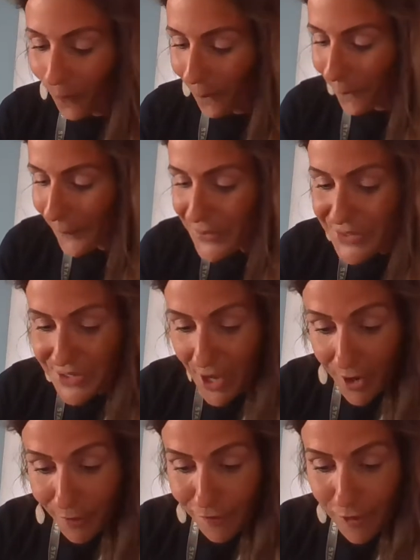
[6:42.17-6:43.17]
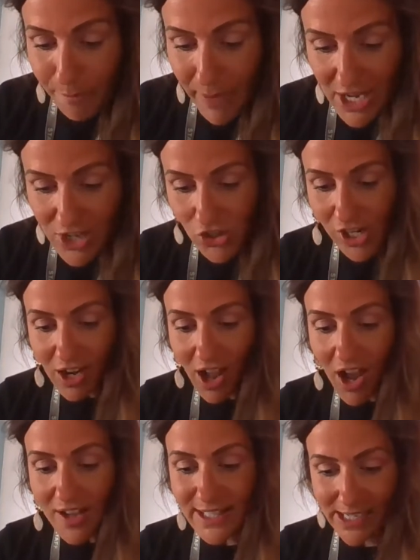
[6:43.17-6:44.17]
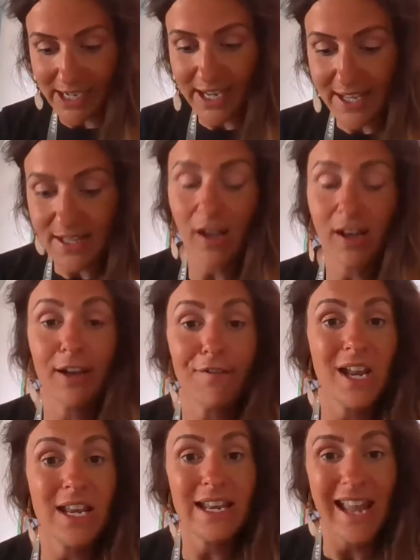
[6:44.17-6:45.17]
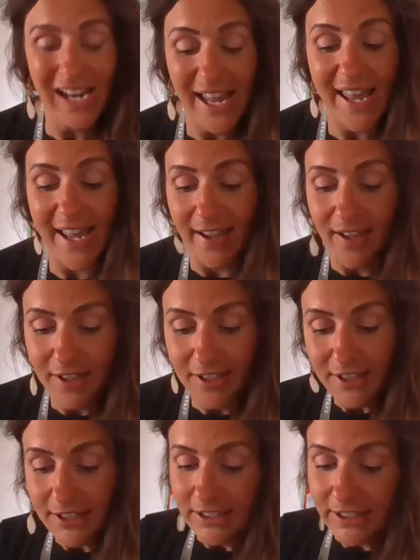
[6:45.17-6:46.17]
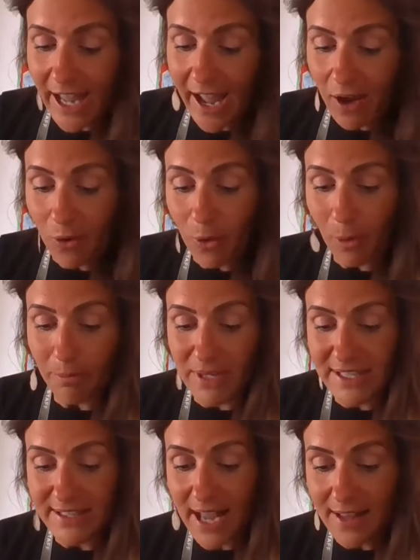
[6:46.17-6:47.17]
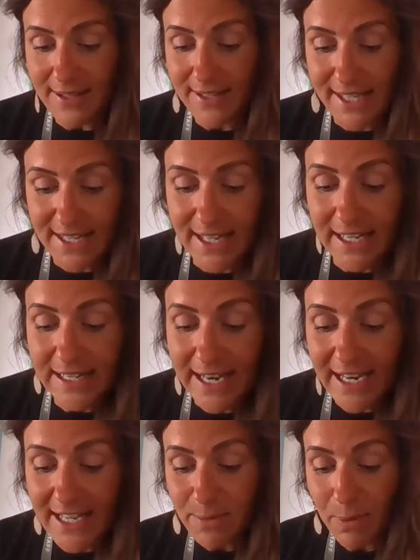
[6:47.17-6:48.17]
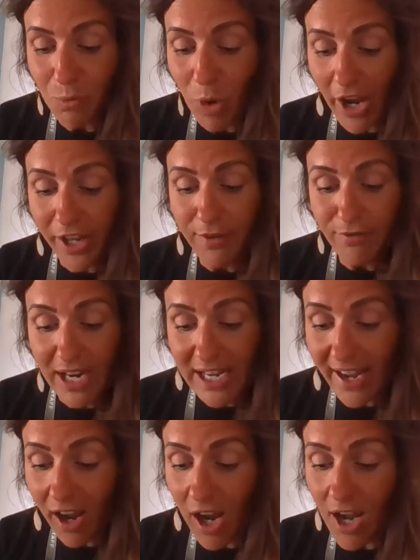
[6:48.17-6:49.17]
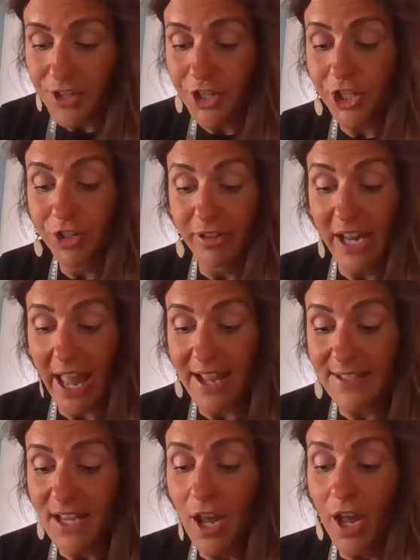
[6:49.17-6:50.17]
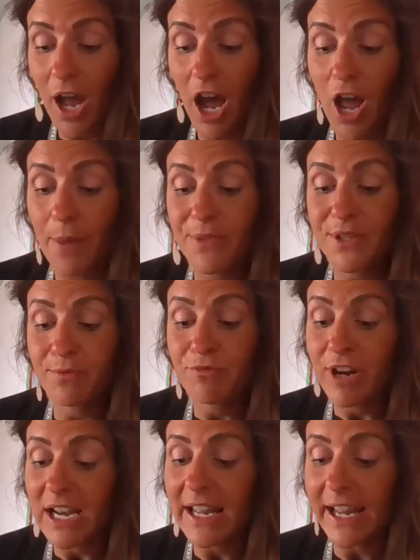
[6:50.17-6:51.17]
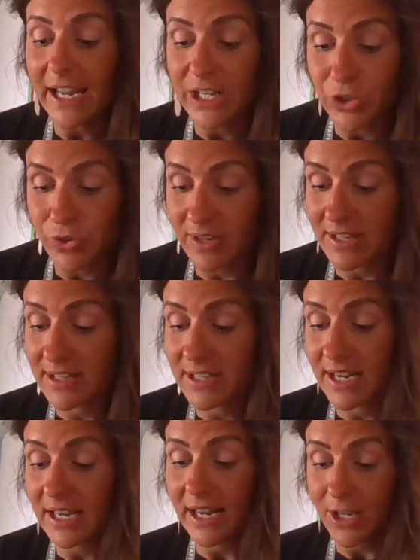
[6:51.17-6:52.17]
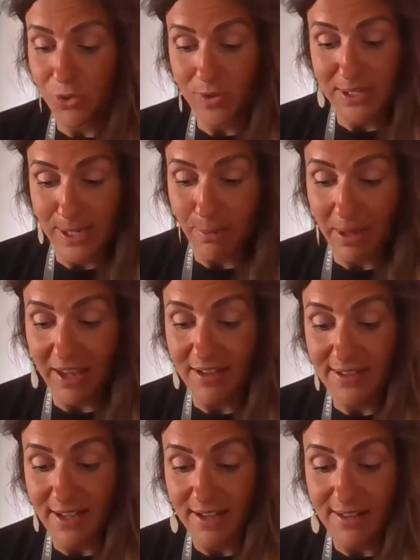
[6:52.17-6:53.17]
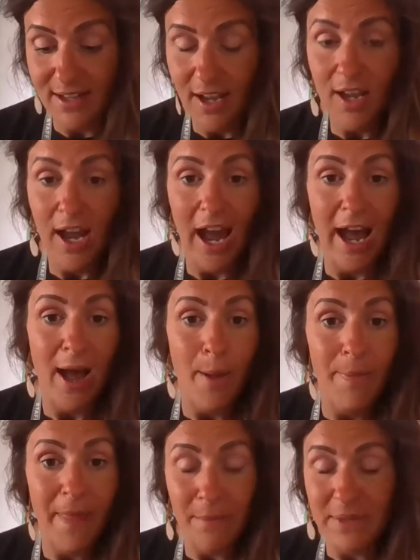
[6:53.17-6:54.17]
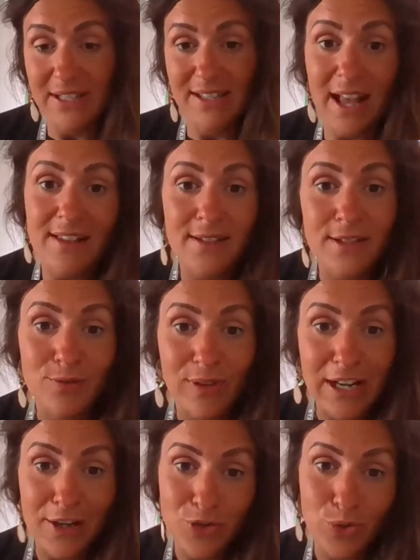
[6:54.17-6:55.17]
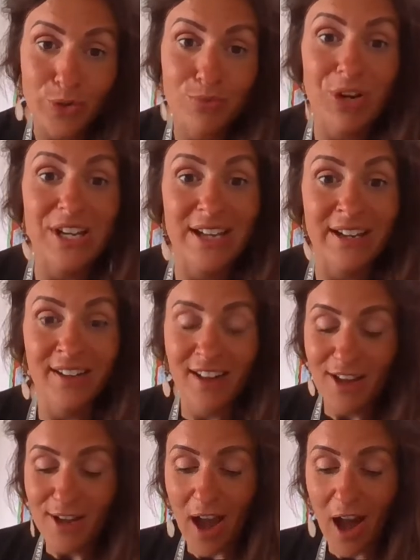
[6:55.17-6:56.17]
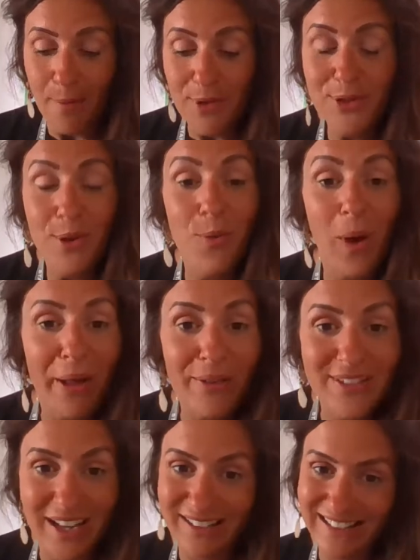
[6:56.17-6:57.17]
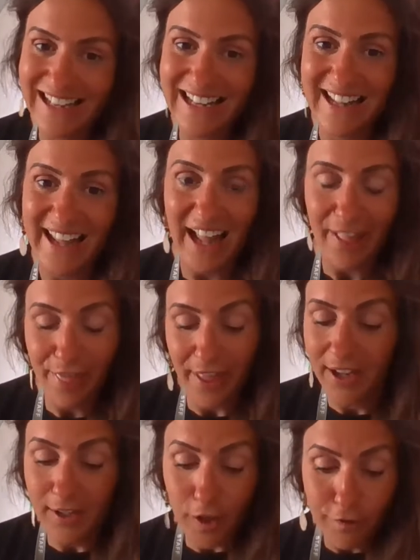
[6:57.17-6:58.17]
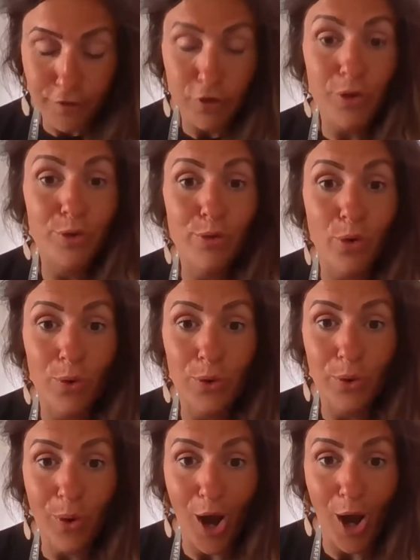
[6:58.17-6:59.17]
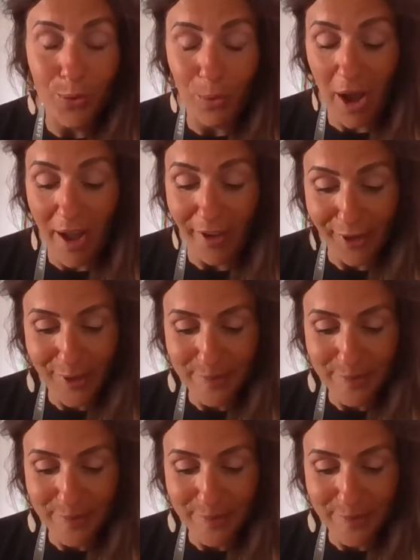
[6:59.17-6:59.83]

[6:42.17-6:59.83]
Also, from Beech Class is our lovely Lily. Now, Mrs. Hanson says that Lily's been working really hard to create um, some really interesting literacy pieces um, that Mrs. Hanson's really enjoyed reading. Um, so well done, Lily, and thank you for all your hard work.